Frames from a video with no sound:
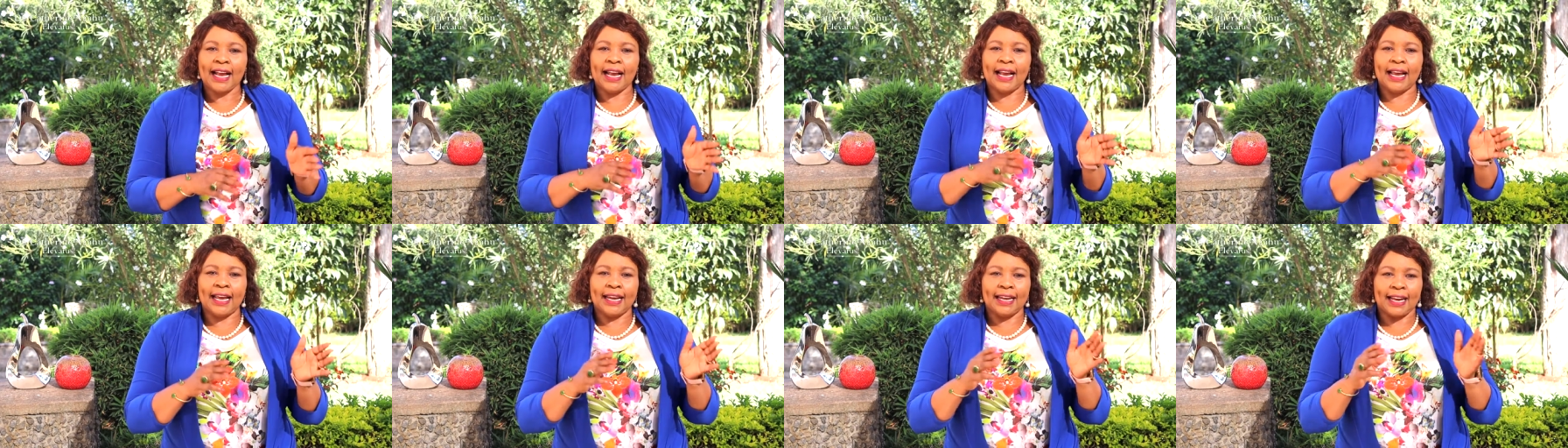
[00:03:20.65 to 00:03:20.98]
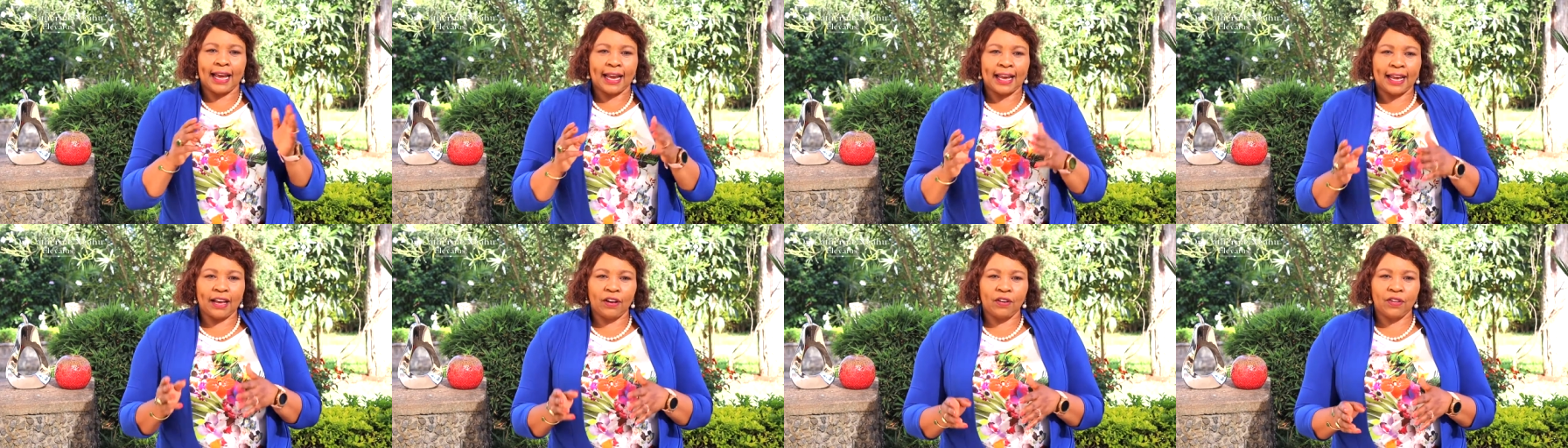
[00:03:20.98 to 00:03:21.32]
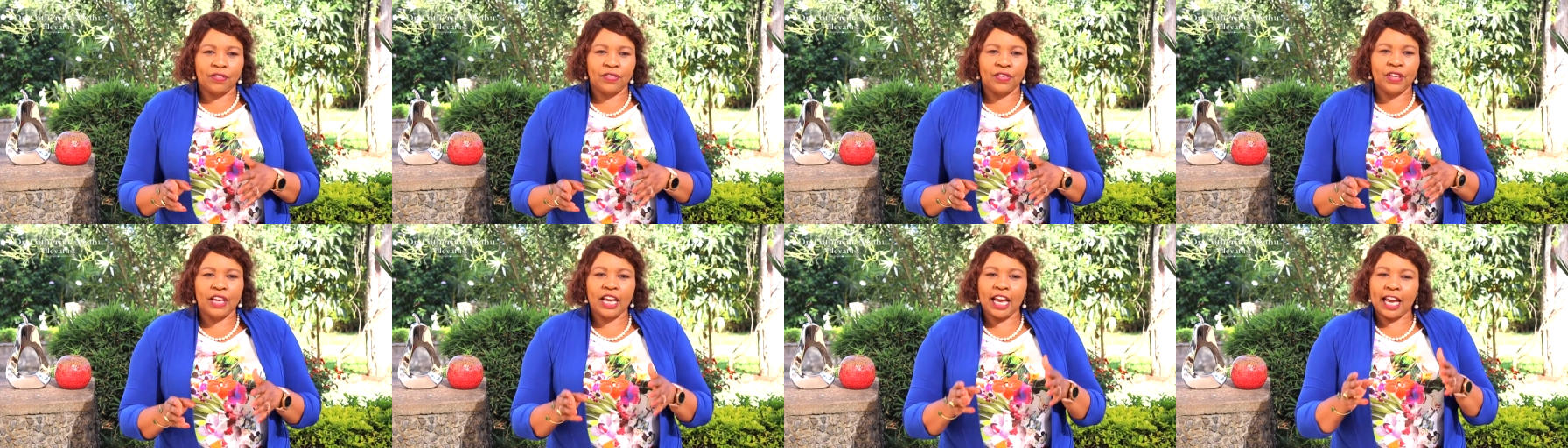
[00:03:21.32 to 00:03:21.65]
in a
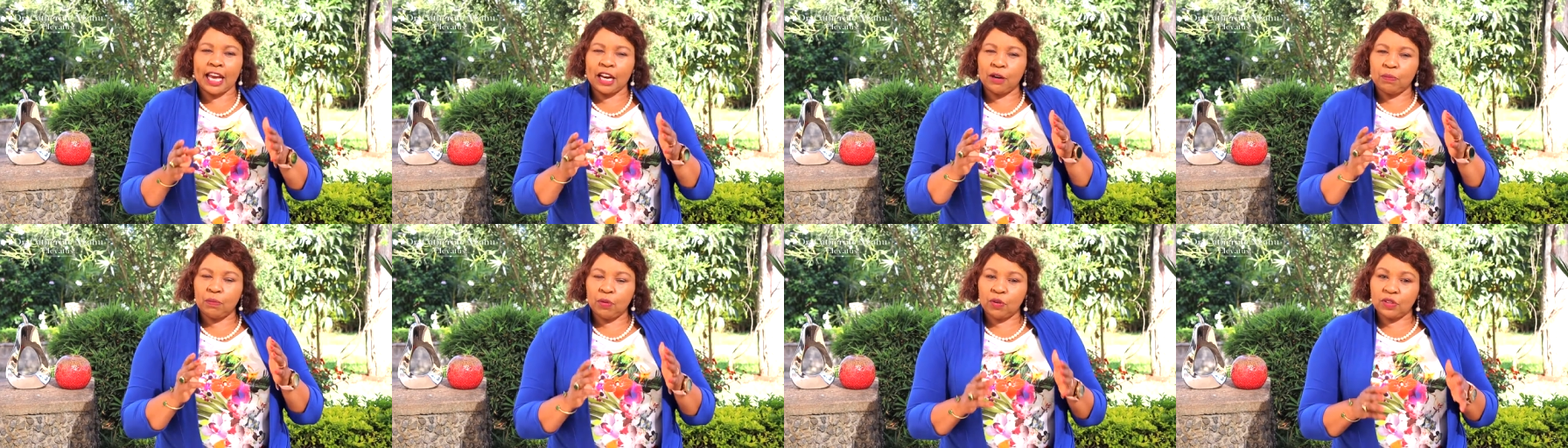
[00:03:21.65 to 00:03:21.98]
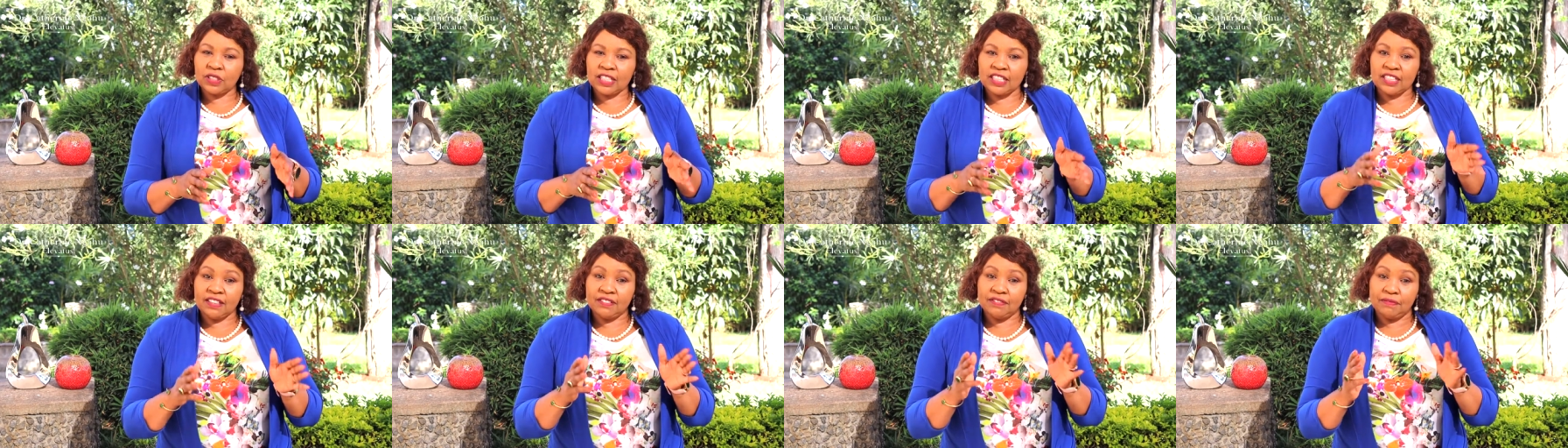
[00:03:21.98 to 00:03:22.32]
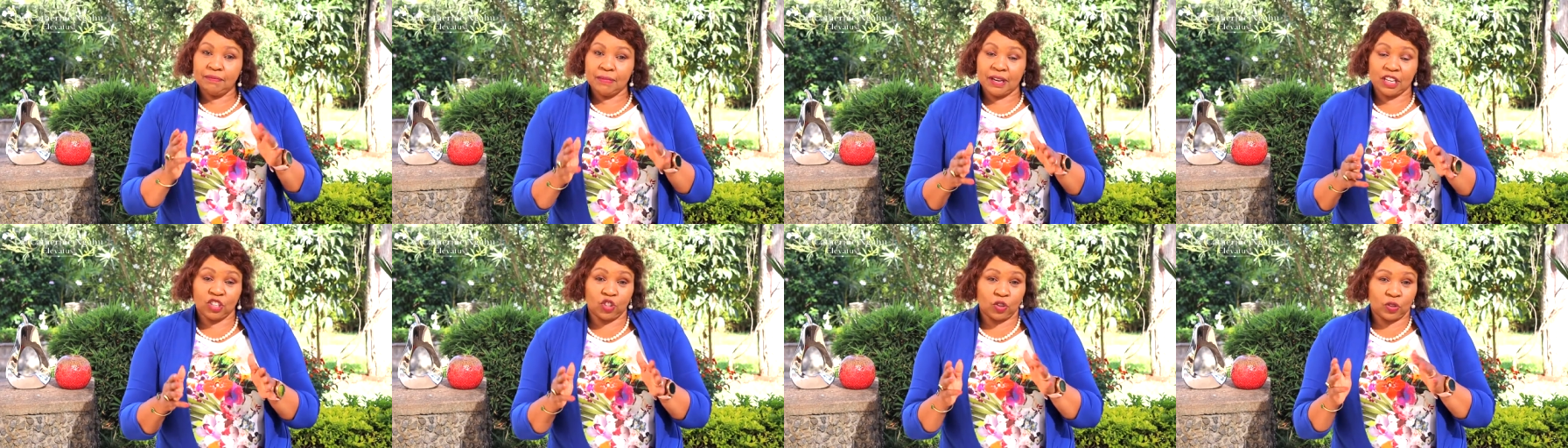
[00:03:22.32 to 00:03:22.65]
healthy and positive
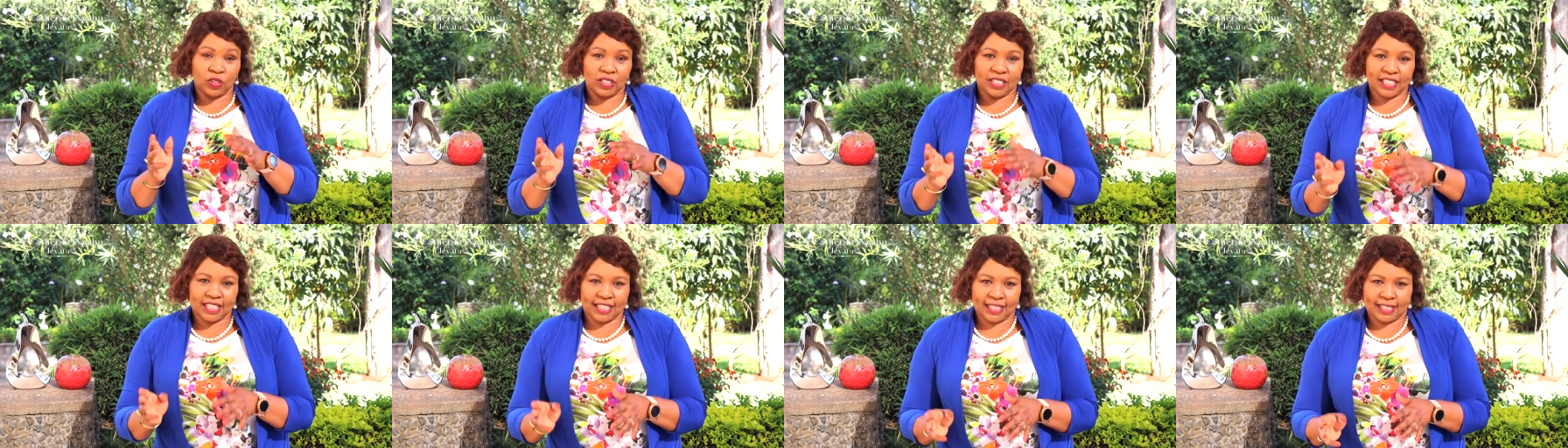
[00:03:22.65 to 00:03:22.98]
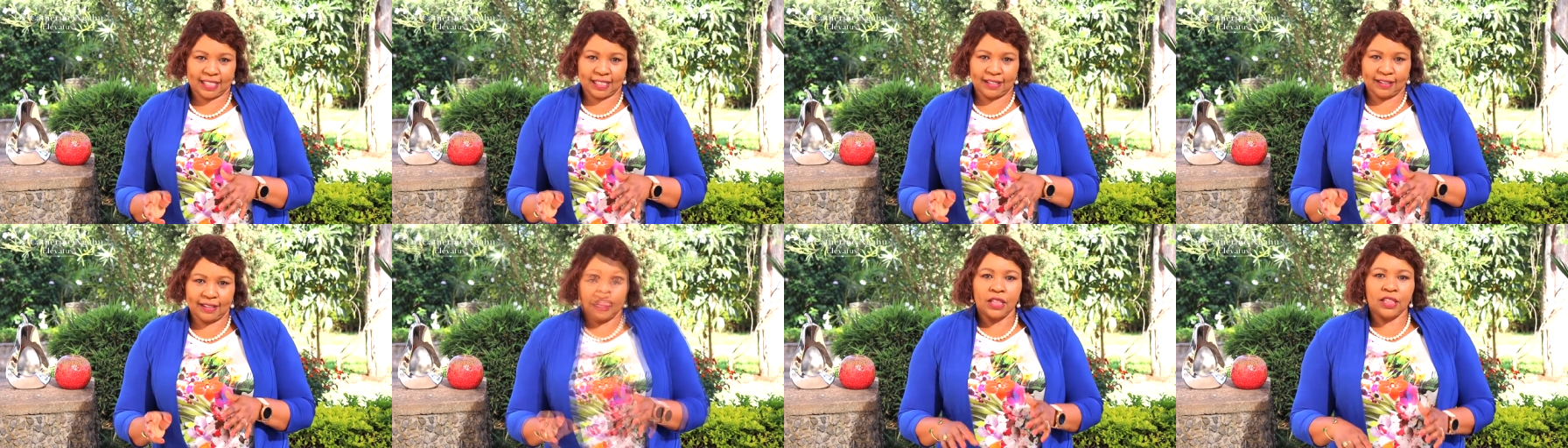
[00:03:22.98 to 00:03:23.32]
mental state.